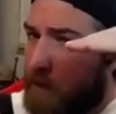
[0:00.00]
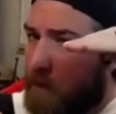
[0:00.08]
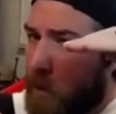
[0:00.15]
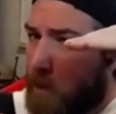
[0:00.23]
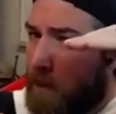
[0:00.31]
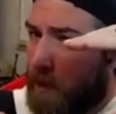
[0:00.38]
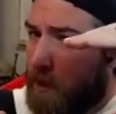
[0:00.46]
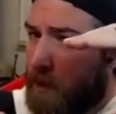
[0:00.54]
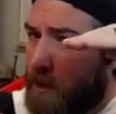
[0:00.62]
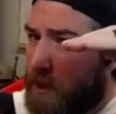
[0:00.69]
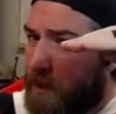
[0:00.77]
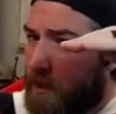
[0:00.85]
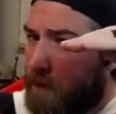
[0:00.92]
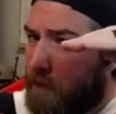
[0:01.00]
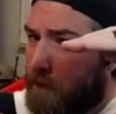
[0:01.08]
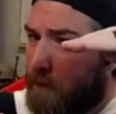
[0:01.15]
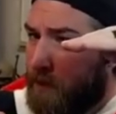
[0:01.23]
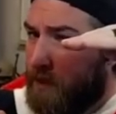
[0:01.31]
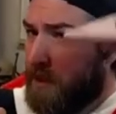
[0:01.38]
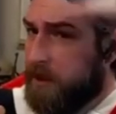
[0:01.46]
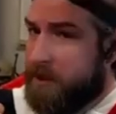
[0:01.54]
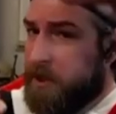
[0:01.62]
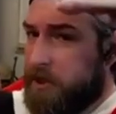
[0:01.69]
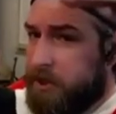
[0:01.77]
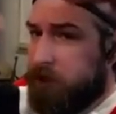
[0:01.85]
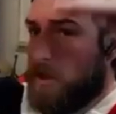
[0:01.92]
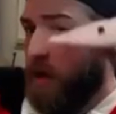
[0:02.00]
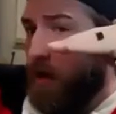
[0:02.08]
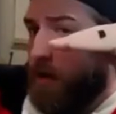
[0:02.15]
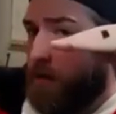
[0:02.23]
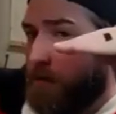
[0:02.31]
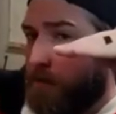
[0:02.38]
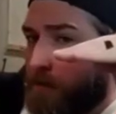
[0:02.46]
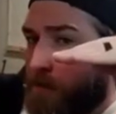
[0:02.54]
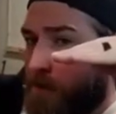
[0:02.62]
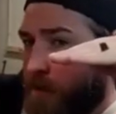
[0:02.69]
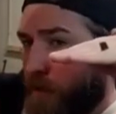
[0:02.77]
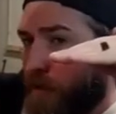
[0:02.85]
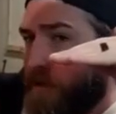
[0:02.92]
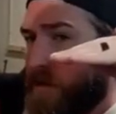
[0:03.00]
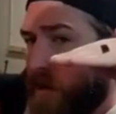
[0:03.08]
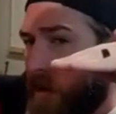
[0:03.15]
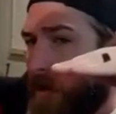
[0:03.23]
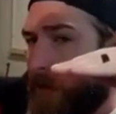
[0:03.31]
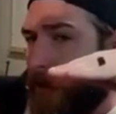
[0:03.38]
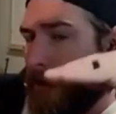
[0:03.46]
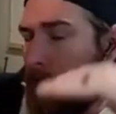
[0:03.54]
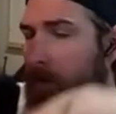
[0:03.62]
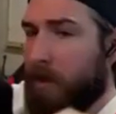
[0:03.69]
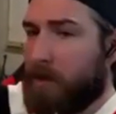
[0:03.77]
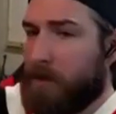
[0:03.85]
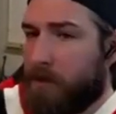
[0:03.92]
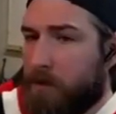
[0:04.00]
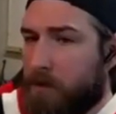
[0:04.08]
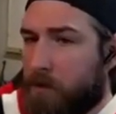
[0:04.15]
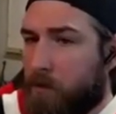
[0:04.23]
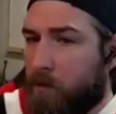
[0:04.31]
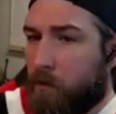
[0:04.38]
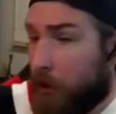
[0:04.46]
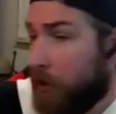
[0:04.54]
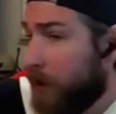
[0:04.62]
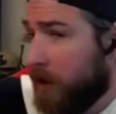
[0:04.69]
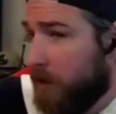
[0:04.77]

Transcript: mobility, but the addition of shields and armor is worth it?